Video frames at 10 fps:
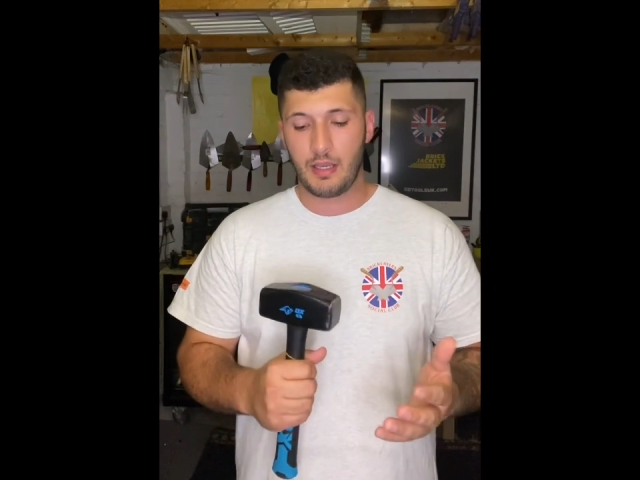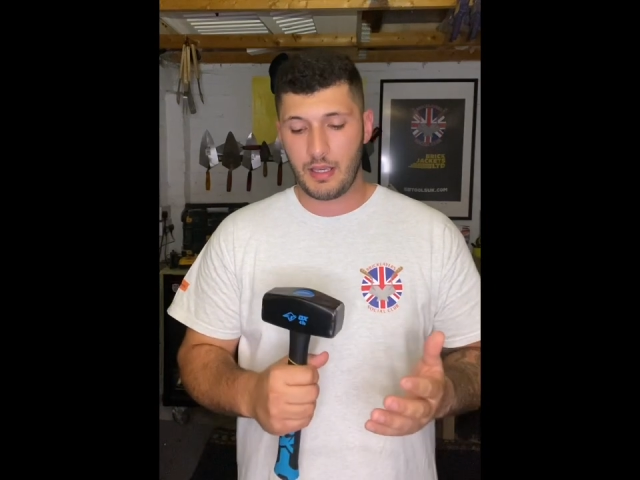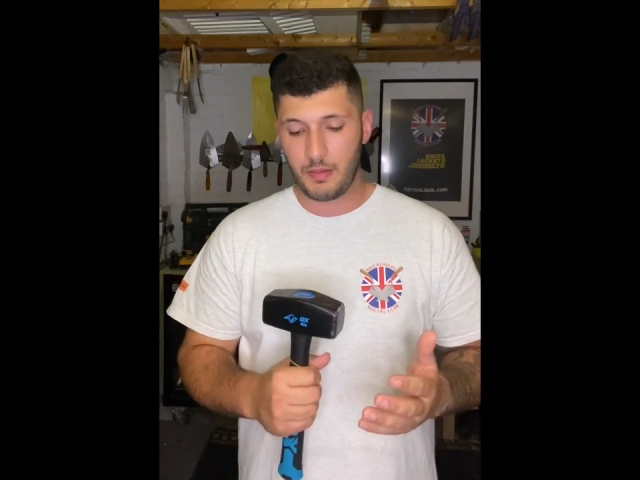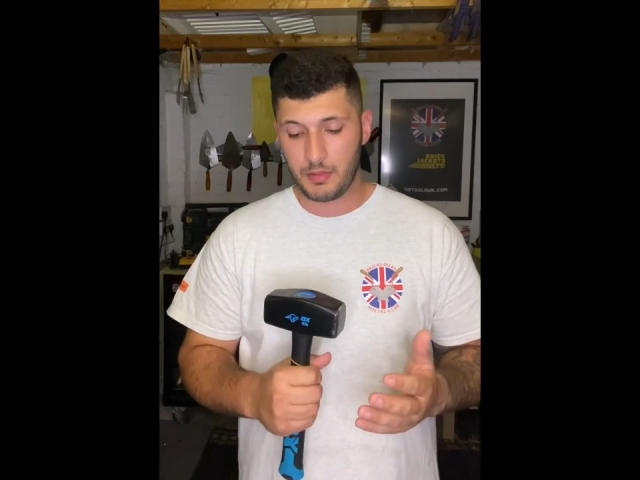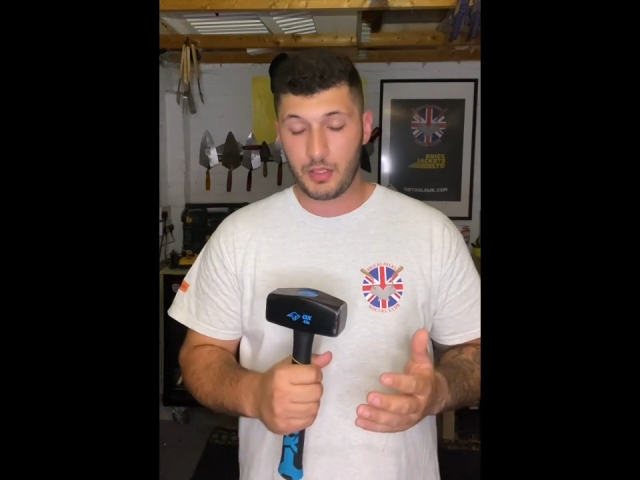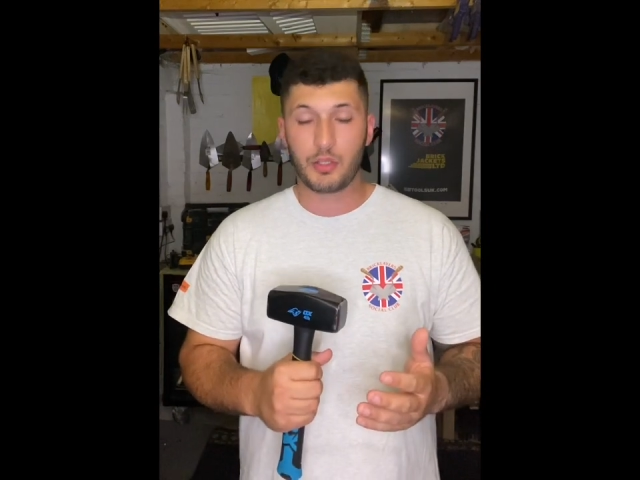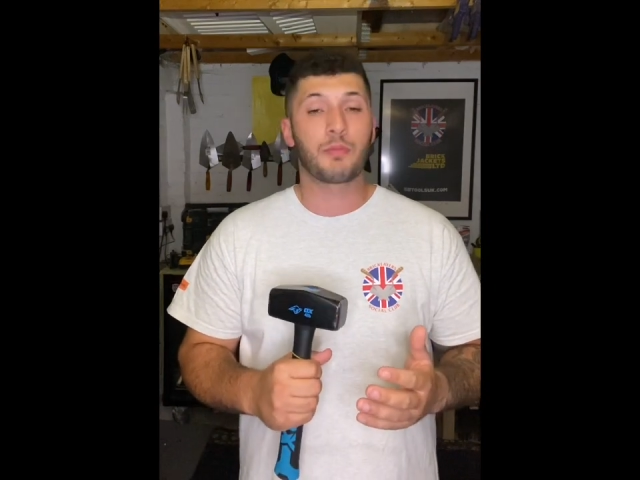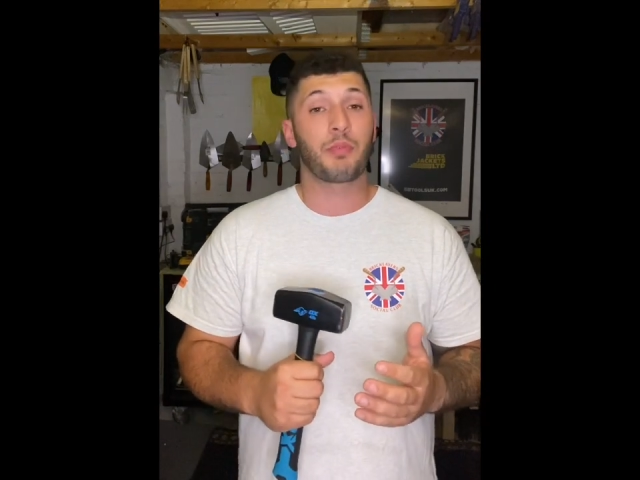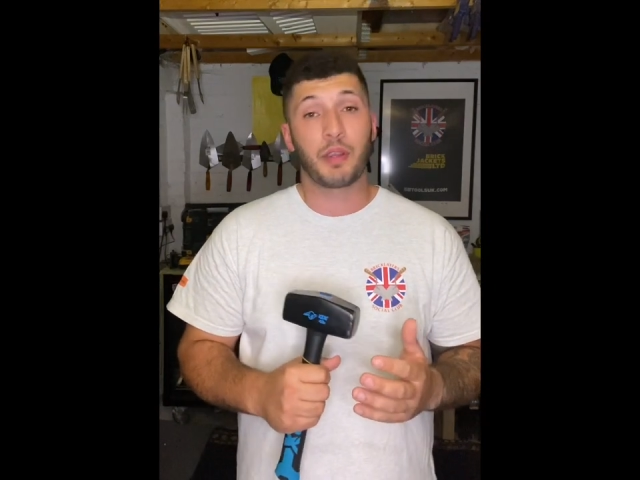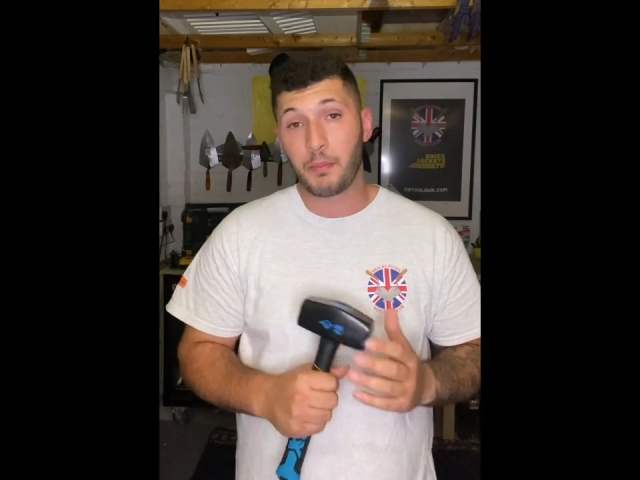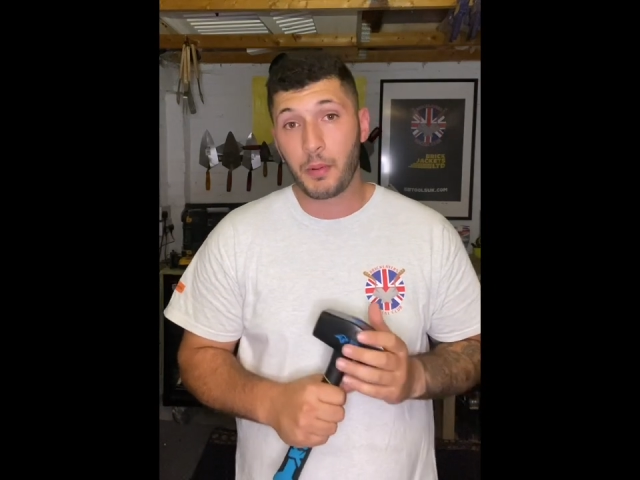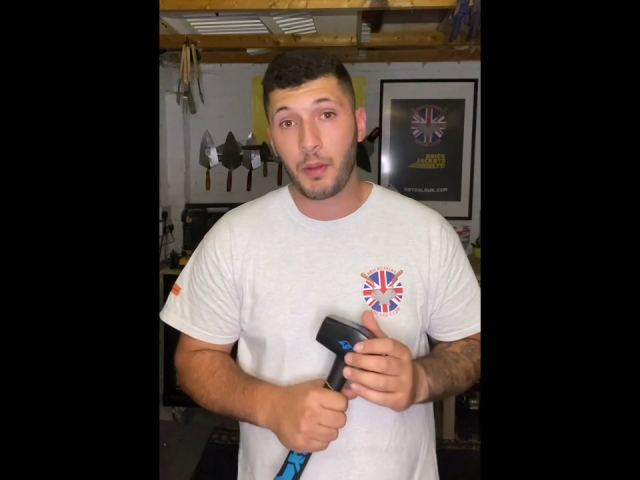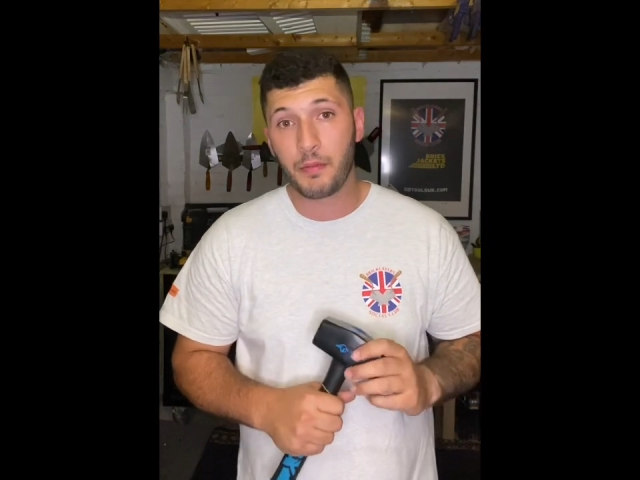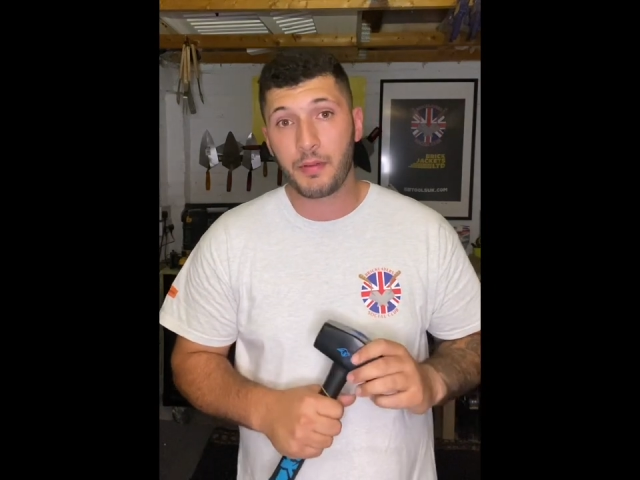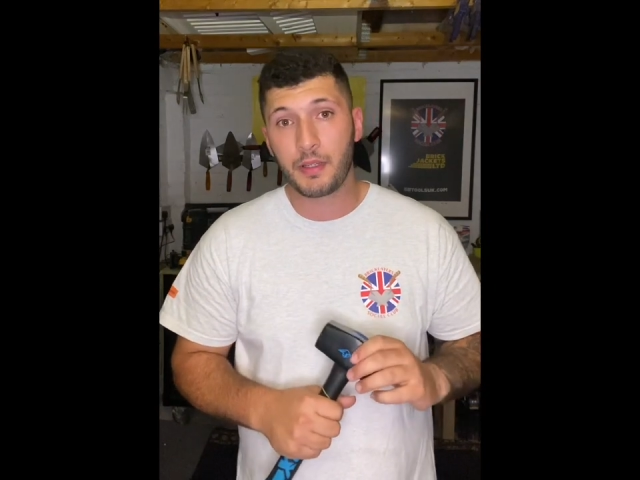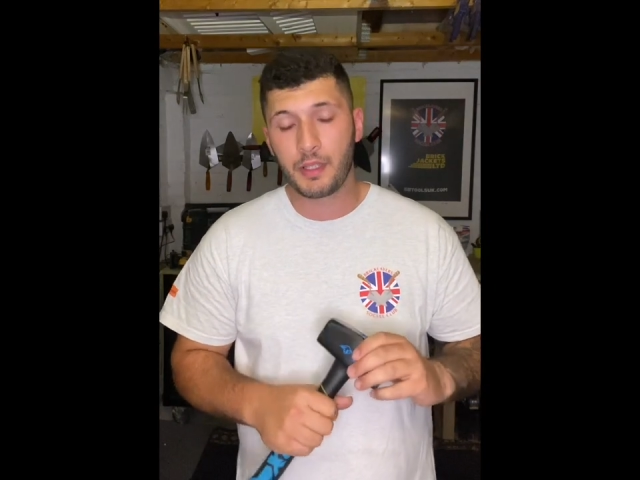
um, such as brick and block funny